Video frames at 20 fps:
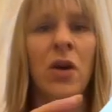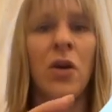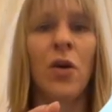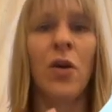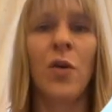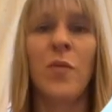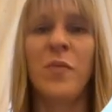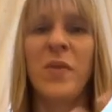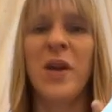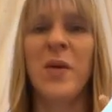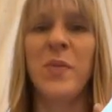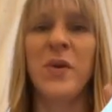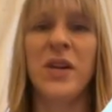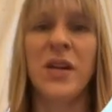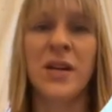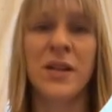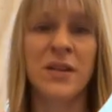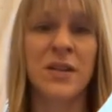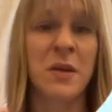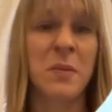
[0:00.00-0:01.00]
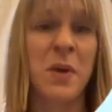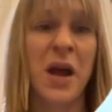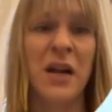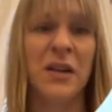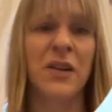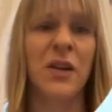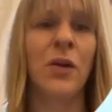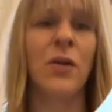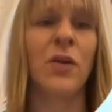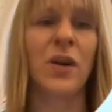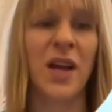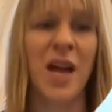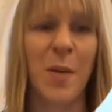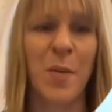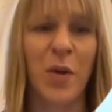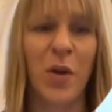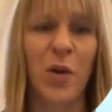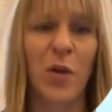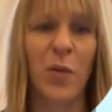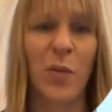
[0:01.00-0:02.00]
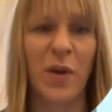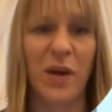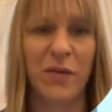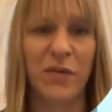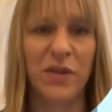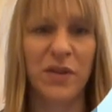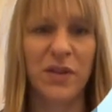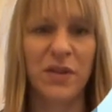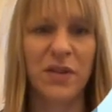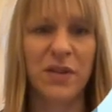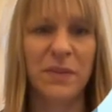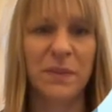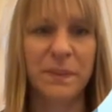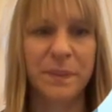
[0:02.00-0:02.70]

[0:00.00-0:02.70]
or maybe enzymatic or chemical methods.